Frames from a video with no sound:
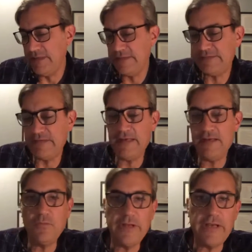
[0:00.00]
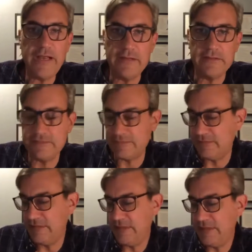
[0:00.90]
see what
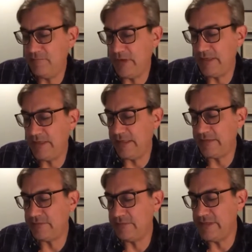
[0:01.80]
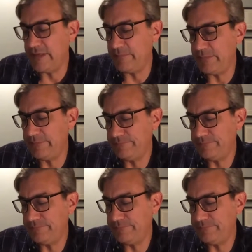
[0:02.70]
else he might let slip.